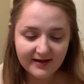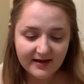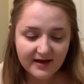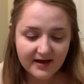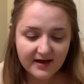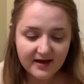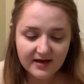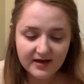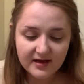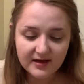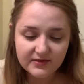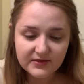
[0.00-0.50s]

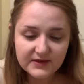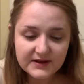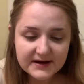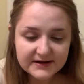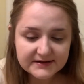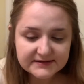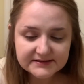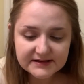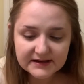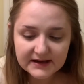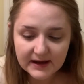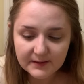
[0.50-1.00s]
The next
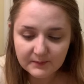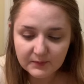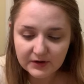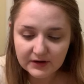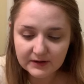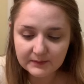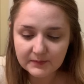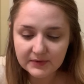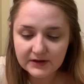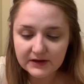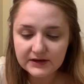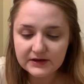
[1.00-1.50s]
thing I'm going to
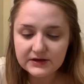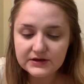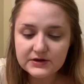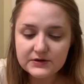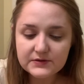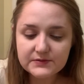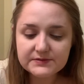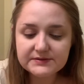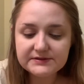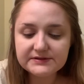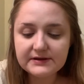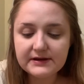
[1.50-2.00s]
be
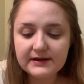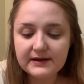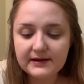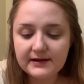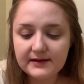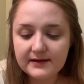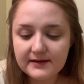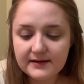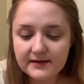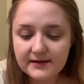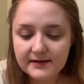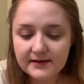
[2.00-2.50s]

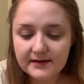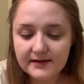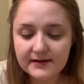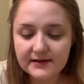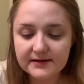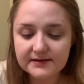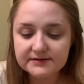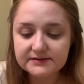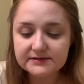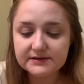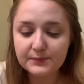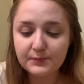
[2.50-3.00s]
using
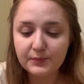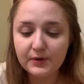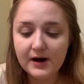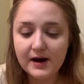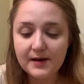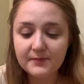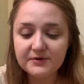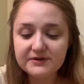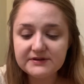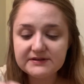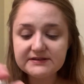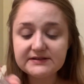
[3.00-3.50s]
is the Prime
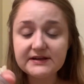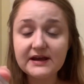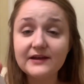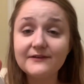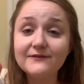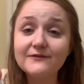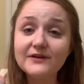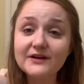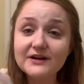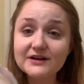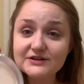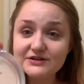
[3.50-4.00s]
and Stay
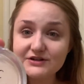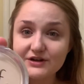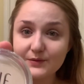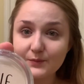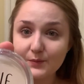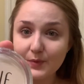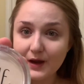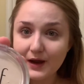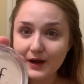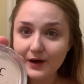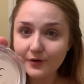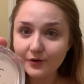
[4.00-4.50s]
Finishing
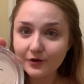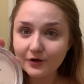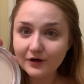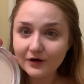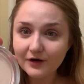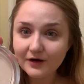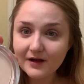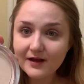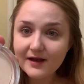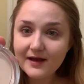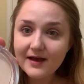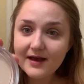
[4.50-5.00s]
Powder,